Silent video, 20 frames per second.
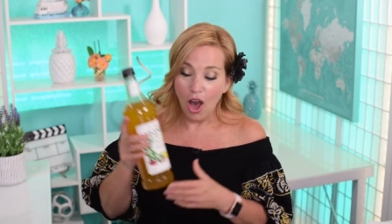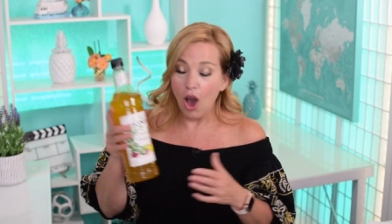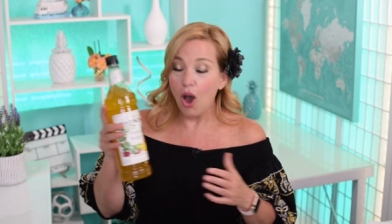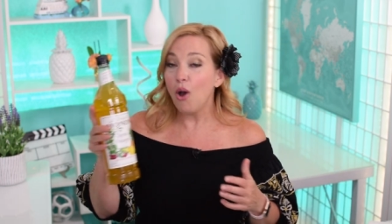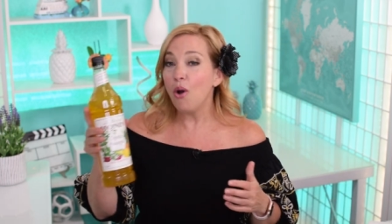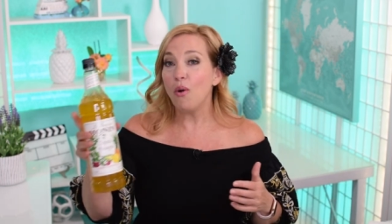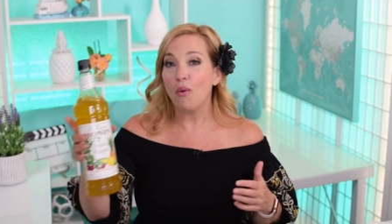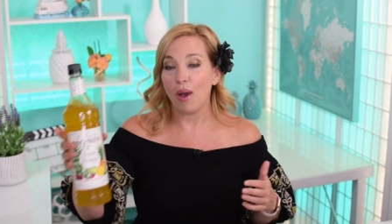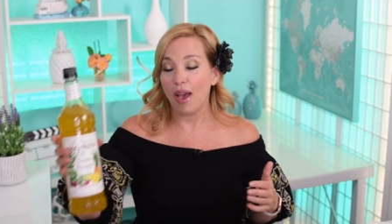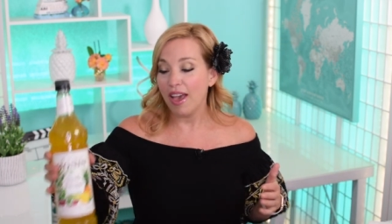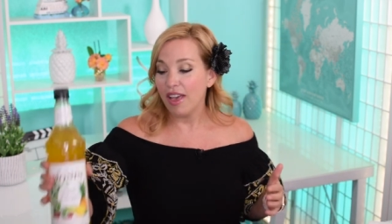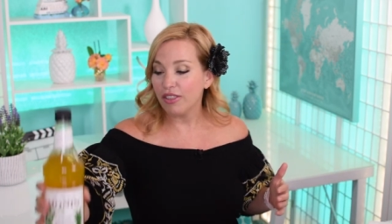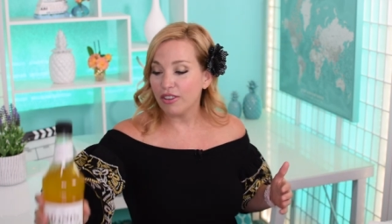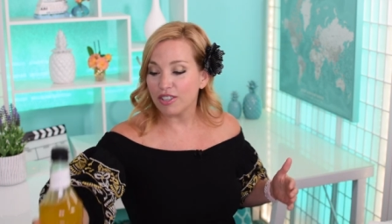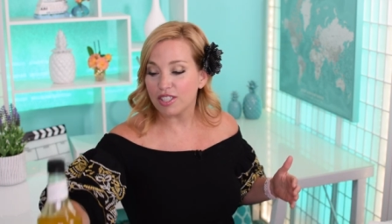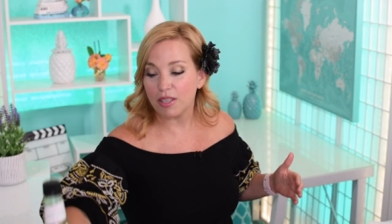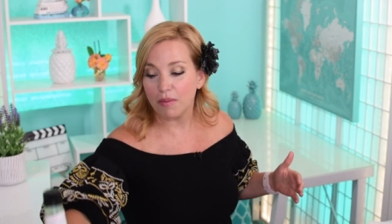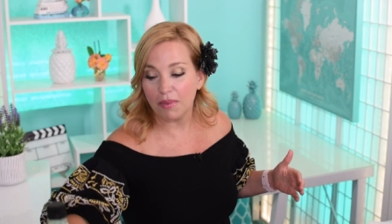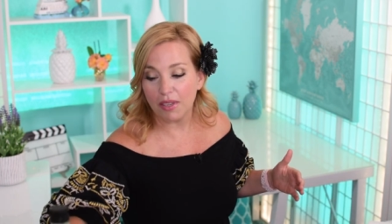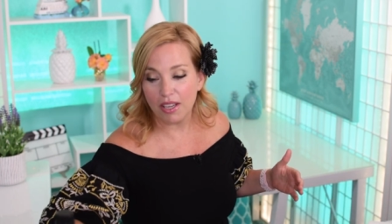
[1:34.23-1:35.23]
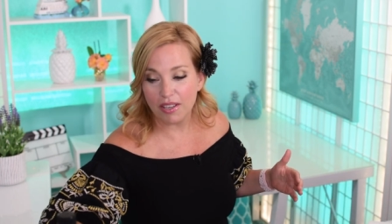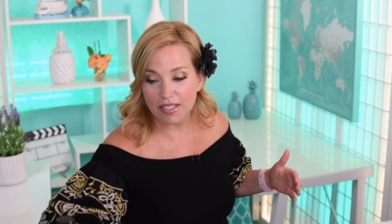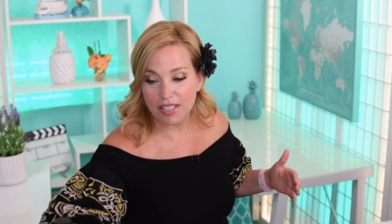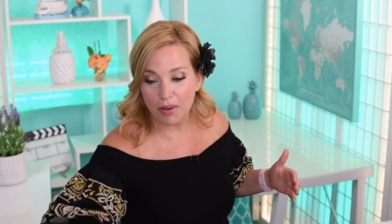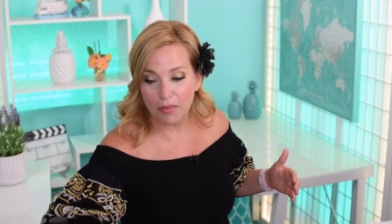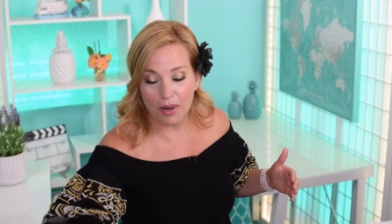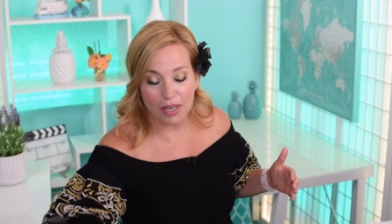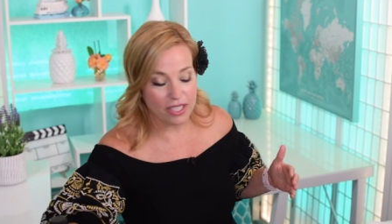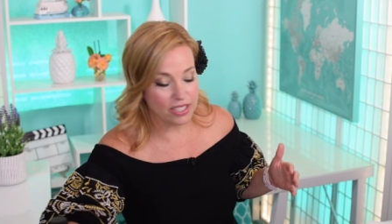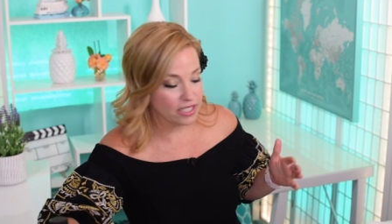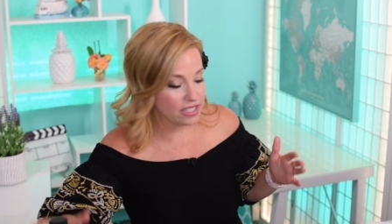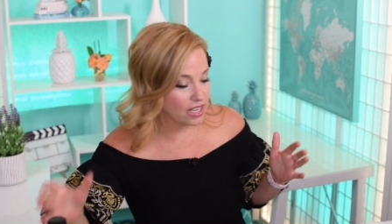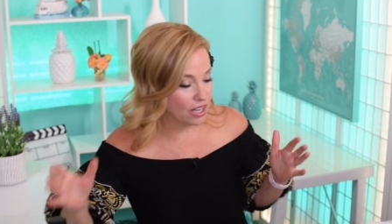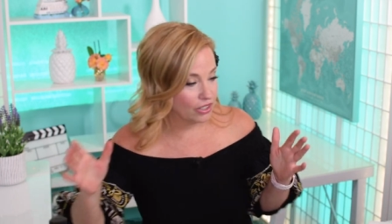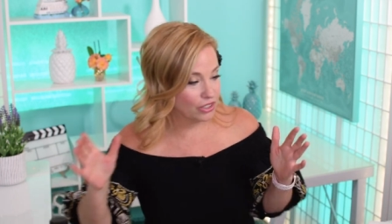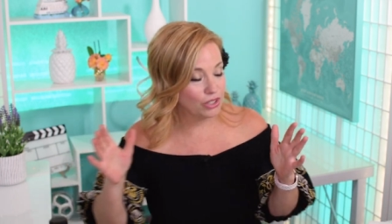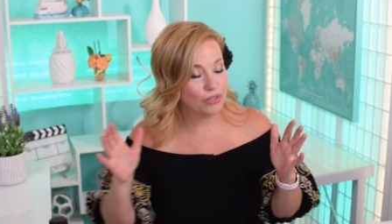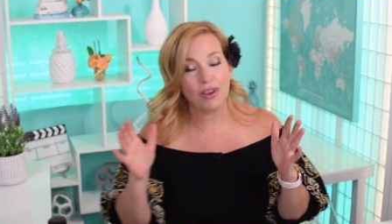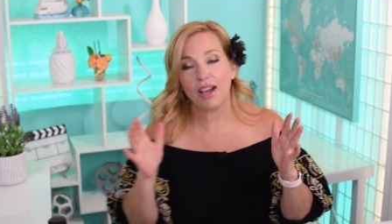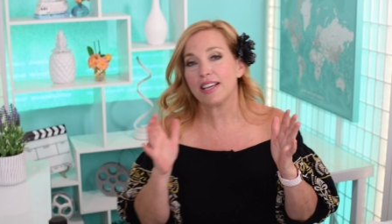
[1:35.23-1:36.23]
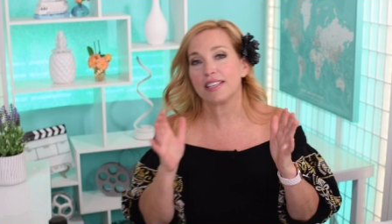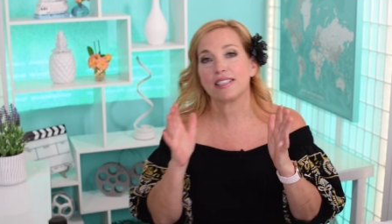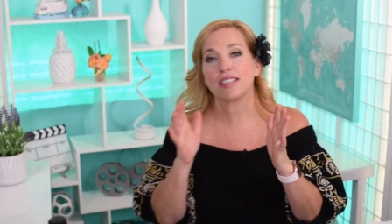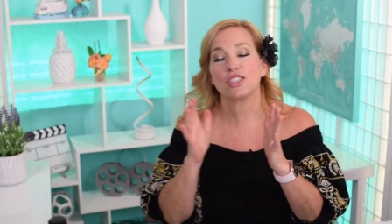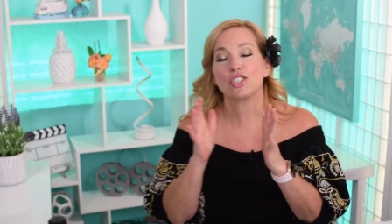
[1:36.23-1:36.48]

Oh, there's something else I wanted to tell you guys.